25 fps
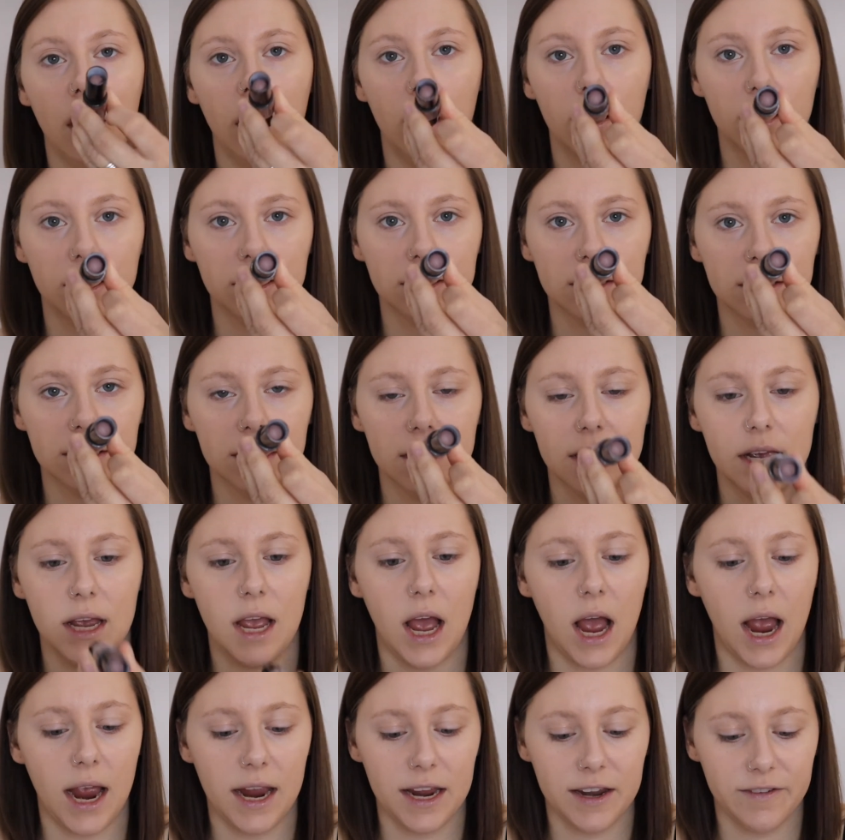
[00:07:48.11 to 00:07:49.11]

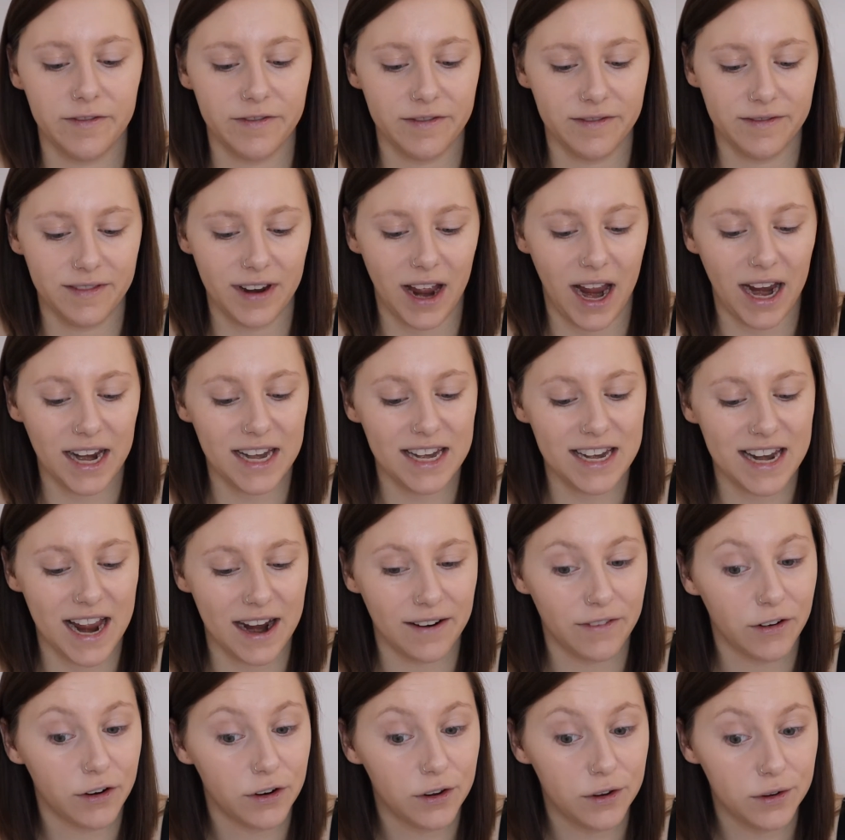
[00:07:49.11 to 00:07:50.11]
Honestly, I
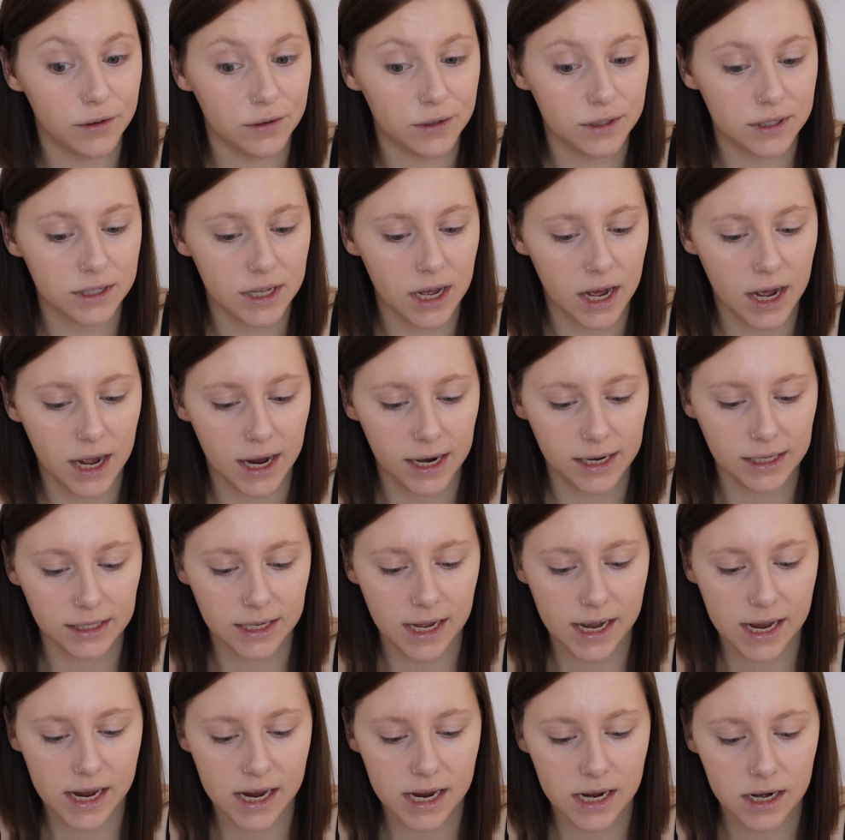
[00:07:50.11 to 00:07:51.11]
never use the
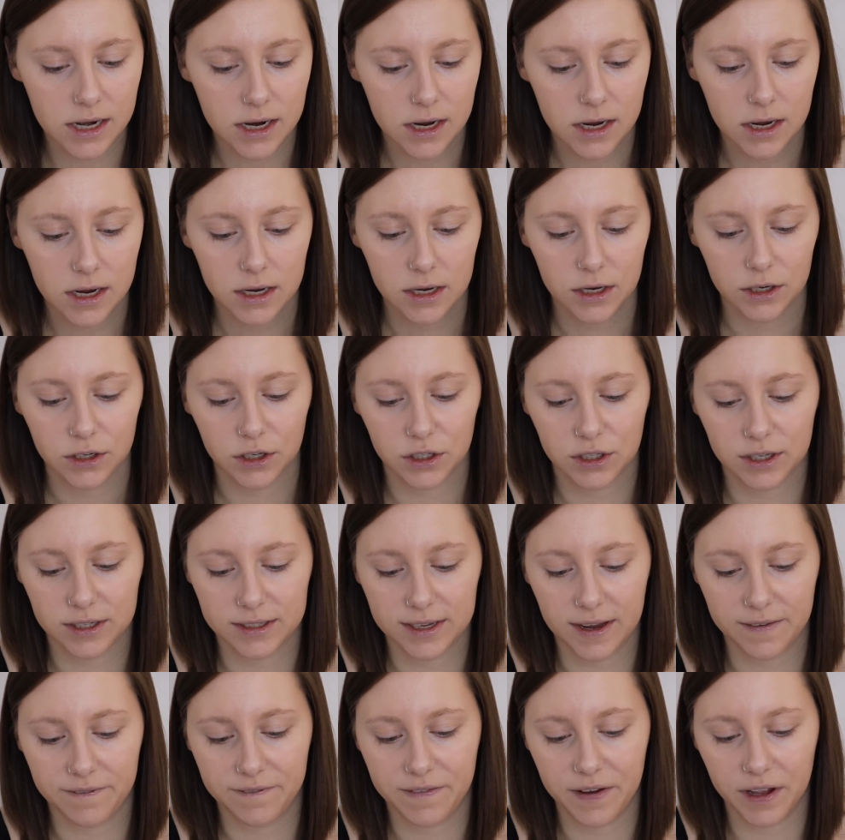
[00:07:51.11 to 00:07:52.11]
highlight just
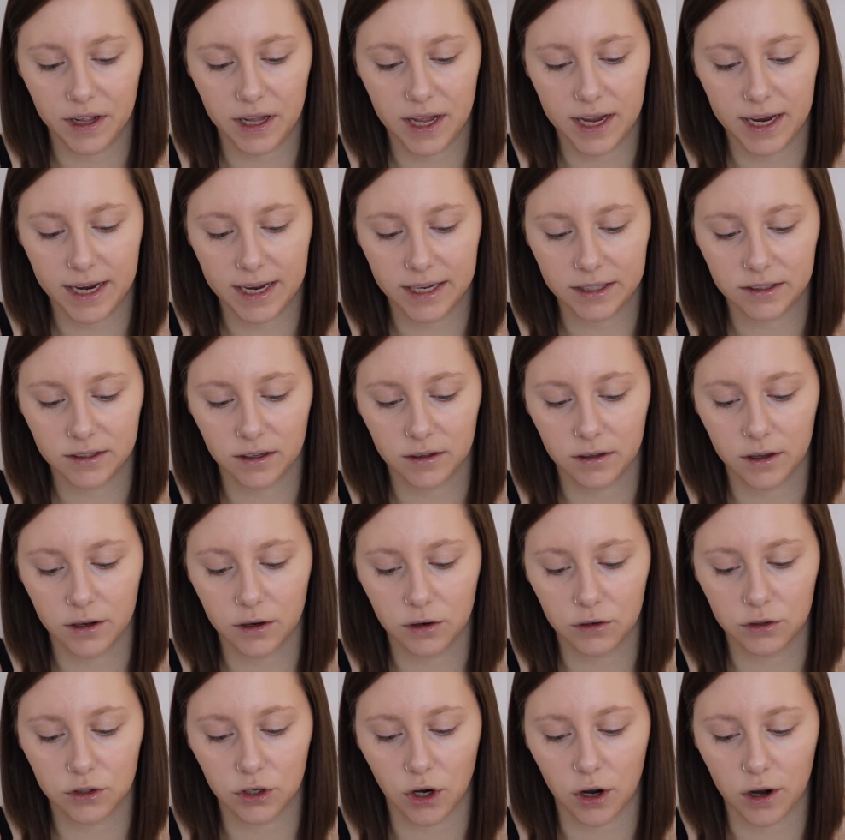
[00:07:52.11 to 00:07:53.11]
because I feel like it's a
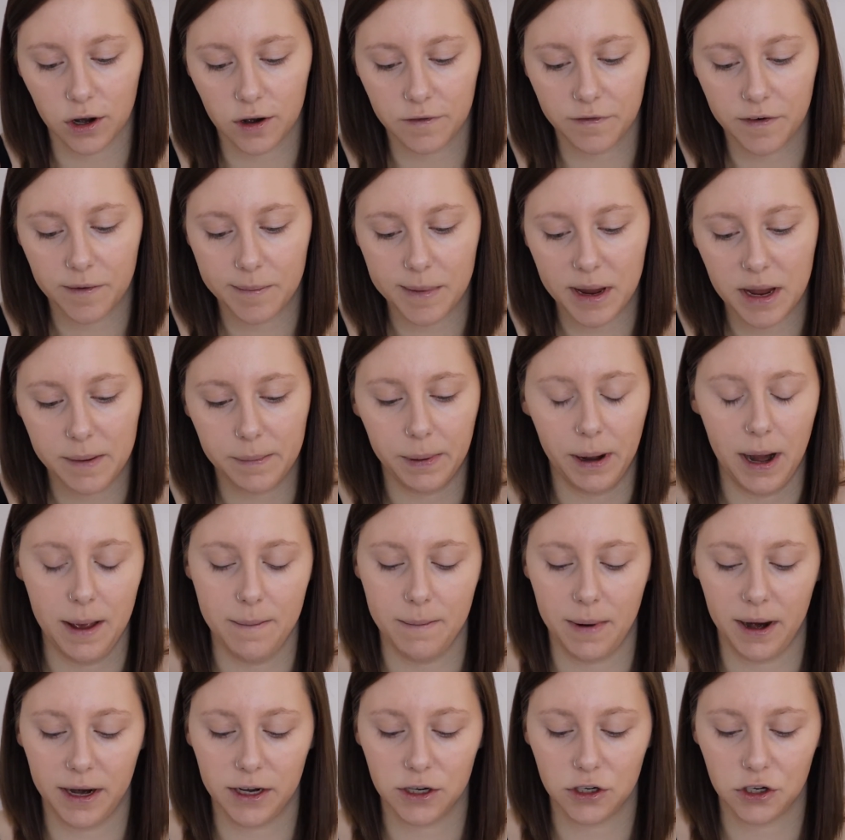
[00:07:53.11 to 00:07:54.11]
little dark for me, but I
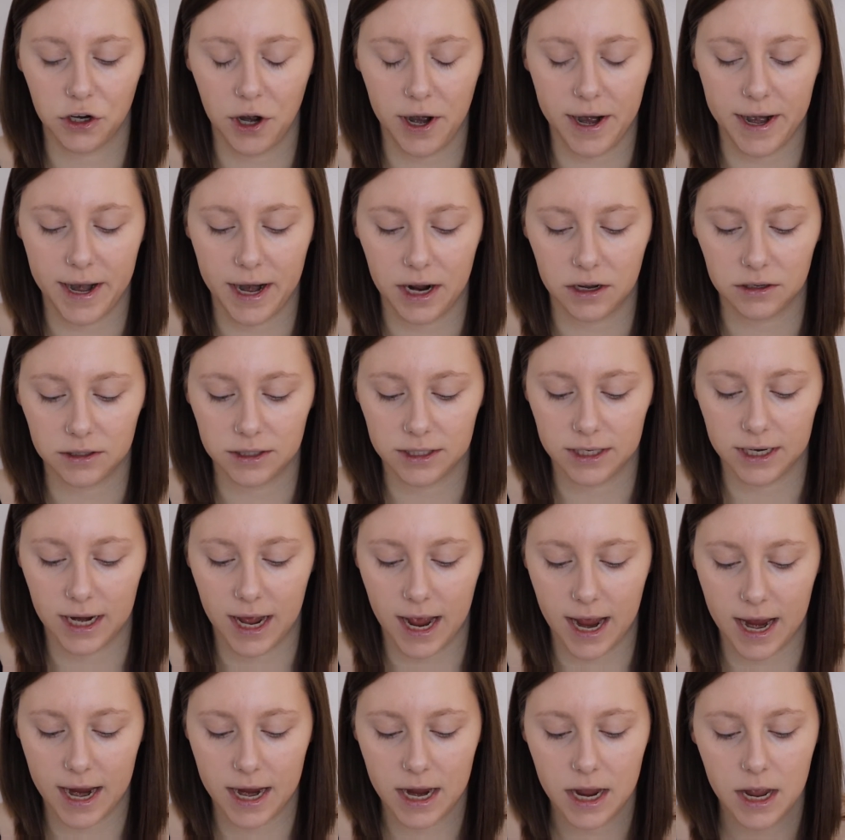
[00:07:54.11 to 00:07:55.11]
might try it out
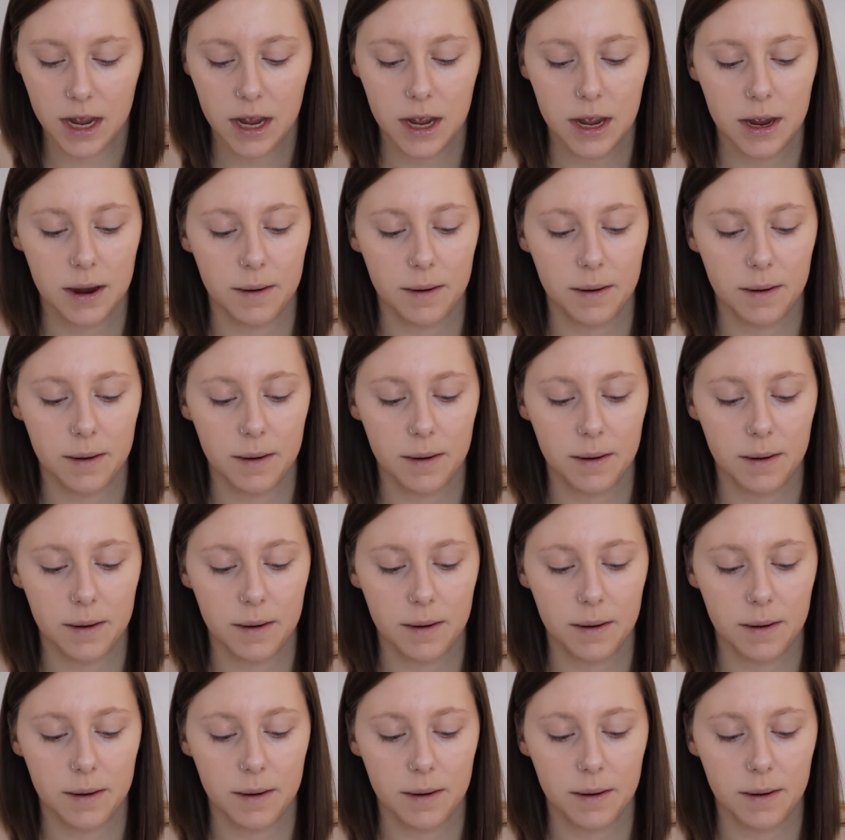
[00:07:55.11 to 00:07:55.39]
today.